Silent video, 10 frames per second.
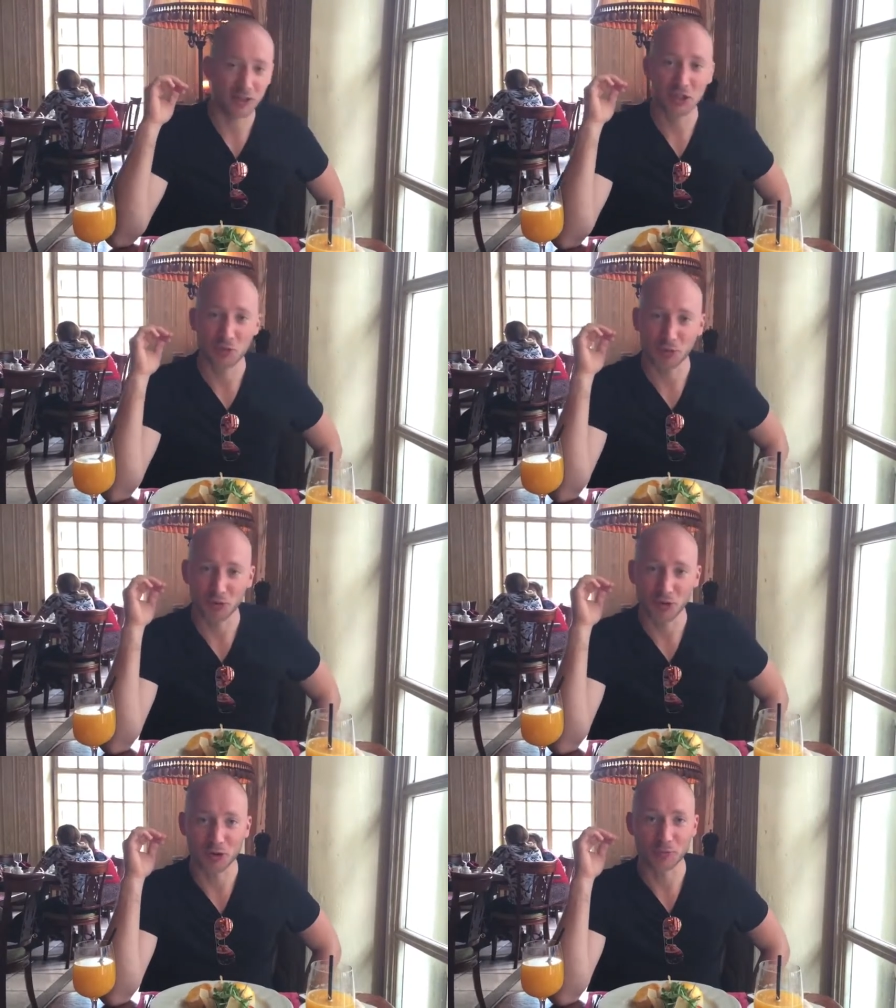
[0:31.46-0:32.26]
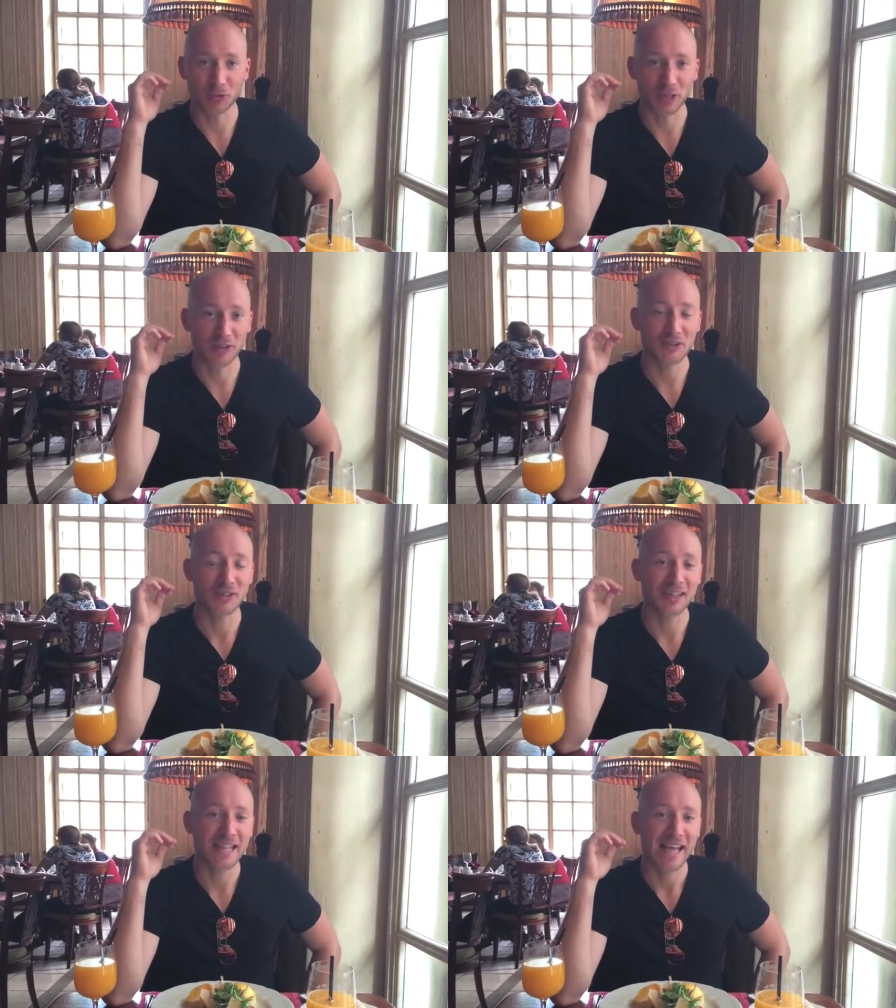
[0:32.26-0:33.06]
Tverskoy Boulevard in Moscow.
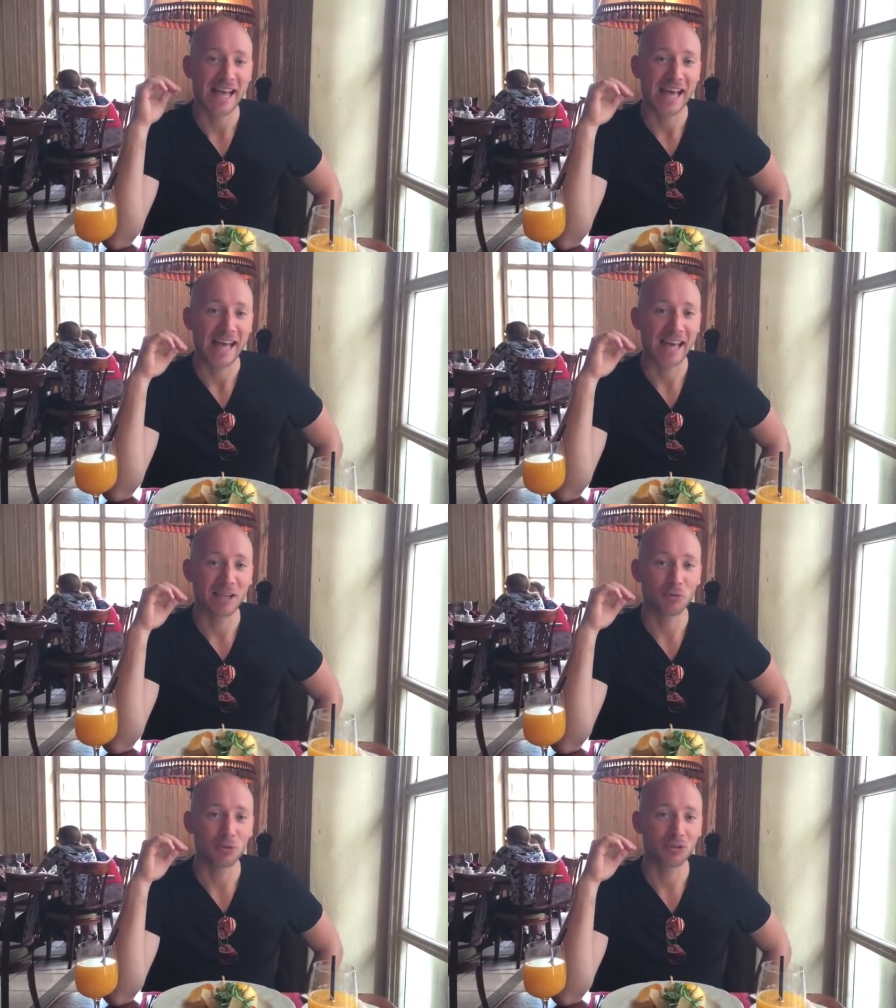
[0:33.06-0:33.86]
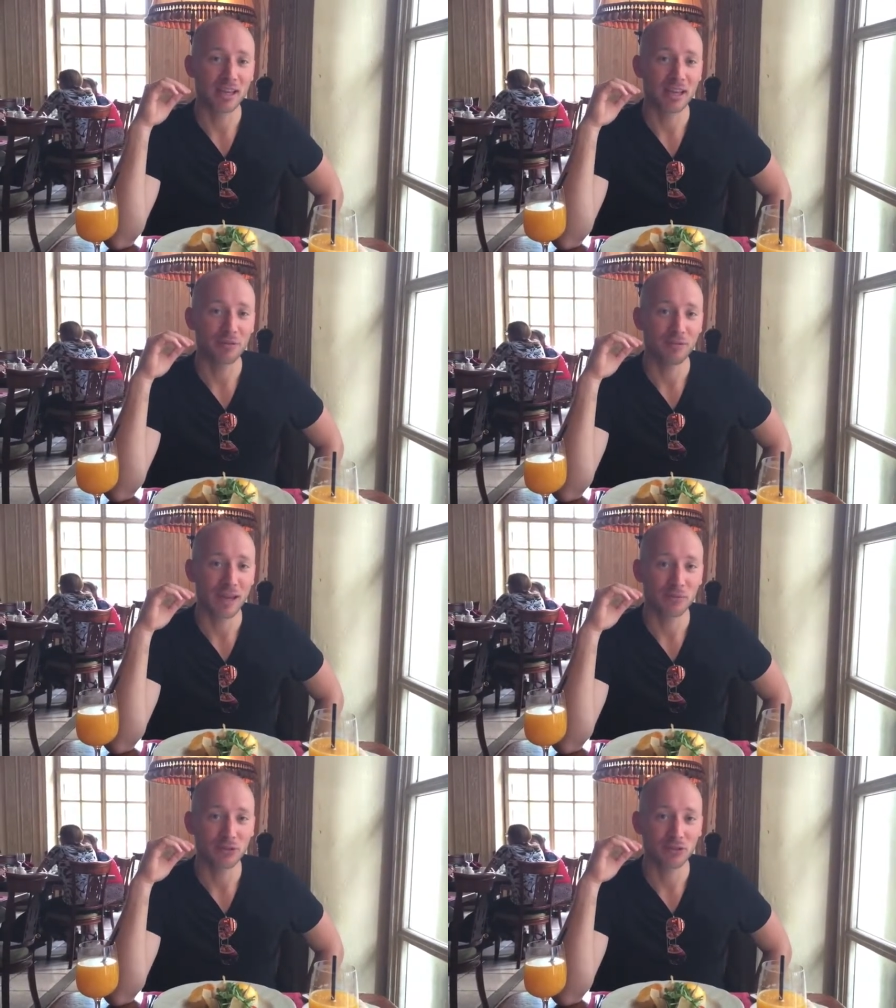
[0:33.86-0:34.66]
And it was a
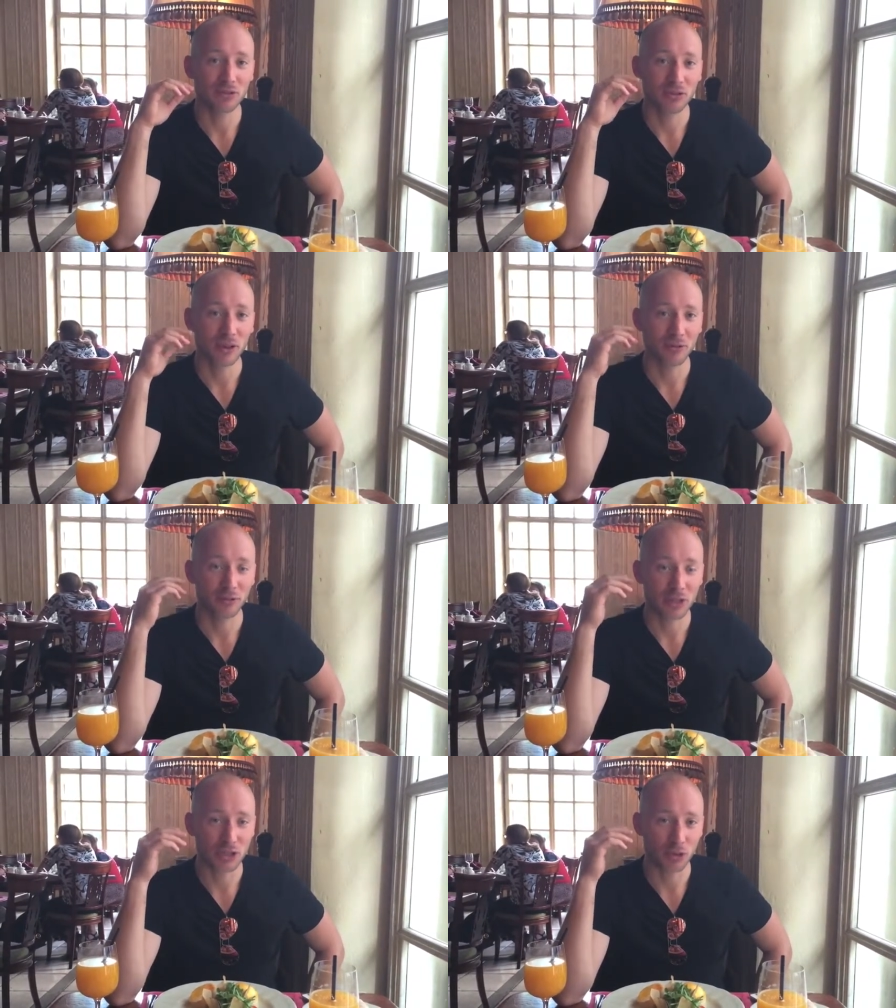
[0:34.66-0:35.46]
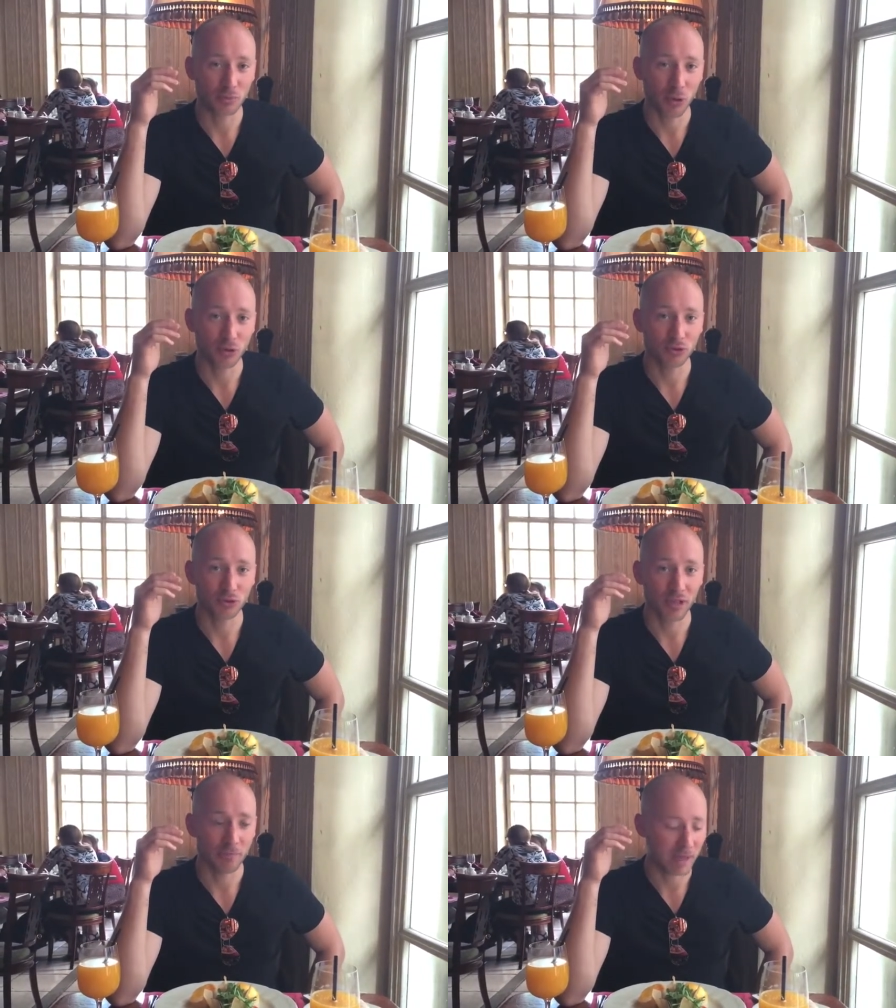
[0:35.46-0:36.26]
famous French composer
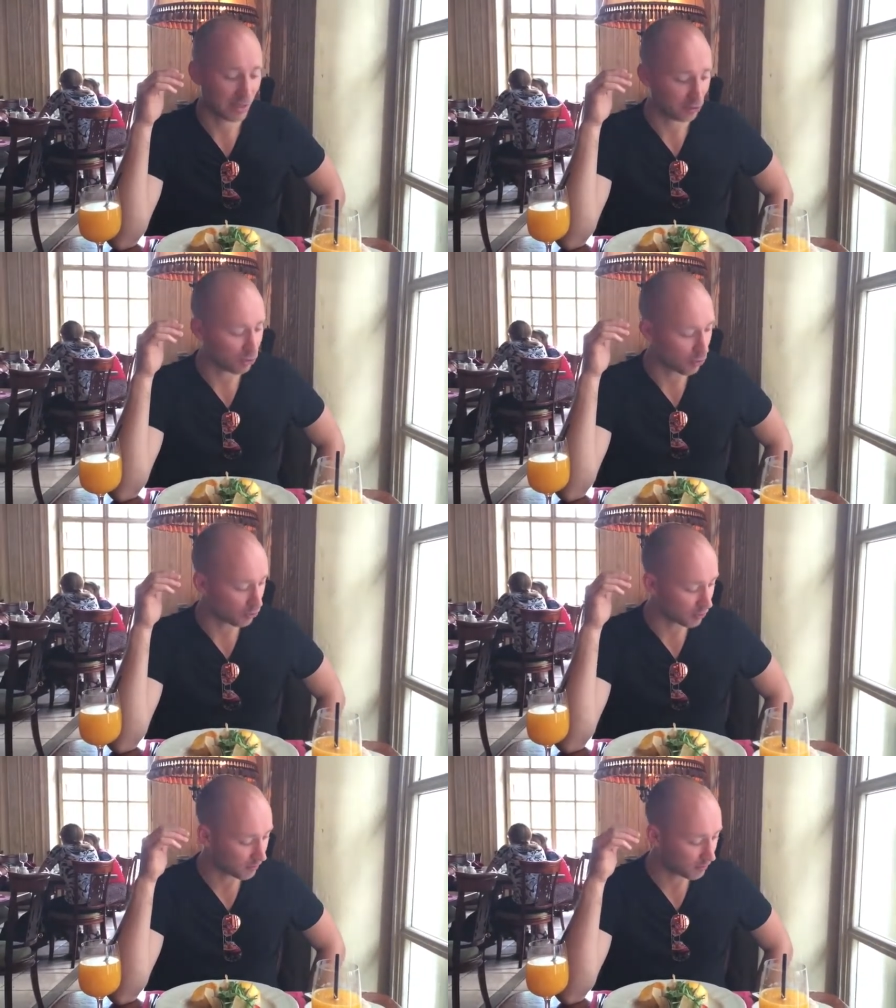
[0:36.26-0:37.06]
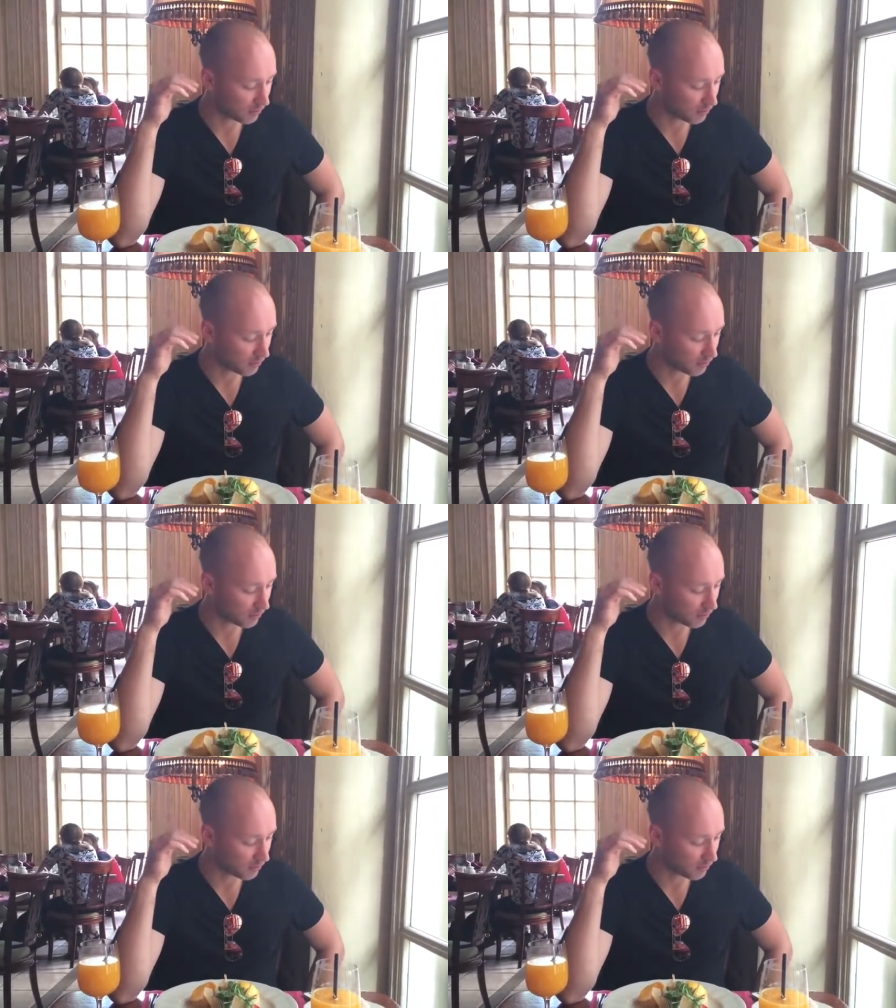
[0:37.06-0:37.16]
that made a song.